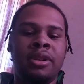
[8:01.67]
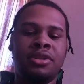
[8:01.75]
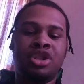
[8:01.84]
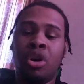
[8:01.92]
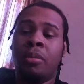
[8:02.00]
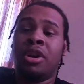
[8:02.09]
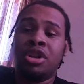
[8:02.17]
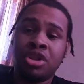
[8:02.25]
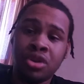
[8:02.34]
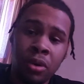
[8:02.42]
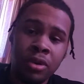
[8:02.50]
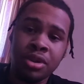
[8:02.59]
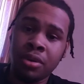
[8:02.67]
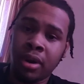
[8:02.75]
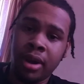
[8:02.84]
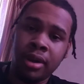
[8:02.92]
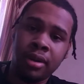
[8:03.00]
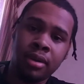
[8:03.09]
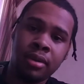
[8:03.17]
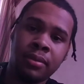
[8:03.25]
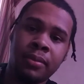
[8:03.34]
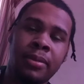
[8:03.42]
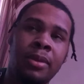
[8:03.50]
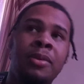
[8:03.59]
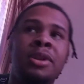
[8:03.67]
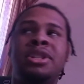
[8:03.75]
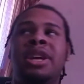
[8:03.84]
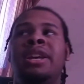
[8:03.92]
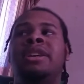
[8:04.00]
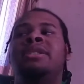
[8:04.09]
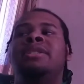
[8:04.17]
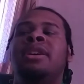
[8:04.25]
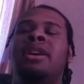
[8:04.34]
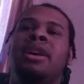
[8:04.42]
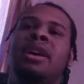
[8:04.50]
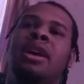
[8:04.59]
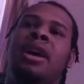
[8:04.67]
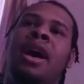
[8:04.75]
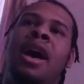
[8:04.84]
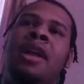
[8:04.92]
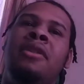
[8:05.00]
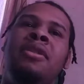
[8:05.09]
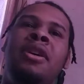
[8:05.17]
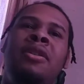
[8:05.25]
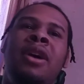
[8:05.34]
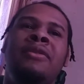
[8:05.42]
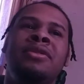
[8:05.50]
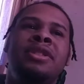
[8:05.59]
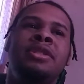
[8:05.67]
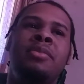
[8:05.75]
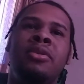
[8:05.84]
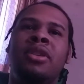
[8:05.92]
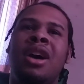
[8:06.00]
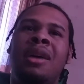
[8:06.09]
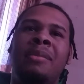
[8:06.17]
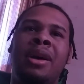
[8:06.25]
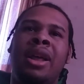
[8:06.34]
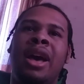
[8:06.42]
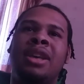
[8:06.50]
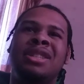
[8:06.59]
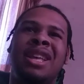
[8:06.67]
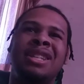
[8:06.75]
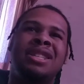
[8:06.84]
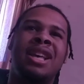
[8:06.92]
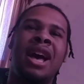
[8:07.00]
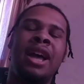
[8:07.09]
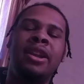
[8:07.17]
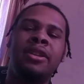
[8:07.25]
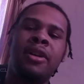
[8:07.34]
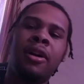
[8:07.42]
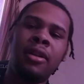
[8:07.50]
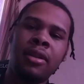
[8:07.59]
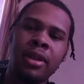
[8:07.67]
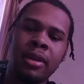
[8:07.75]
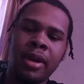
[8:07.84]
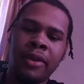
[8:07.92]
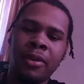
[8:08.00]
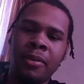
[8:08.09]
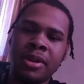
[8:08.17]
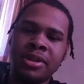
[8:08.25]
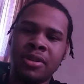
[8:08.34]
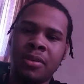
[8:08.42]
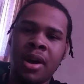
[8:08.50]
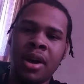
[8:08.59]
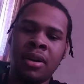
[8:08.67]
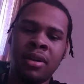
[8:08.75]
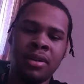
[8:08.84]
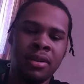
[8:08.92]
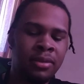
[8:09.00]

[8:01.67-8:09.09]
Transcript: so much sorcery, which is, I don't know, ever since Mortal Kombat X gets kind of dull every once in a while.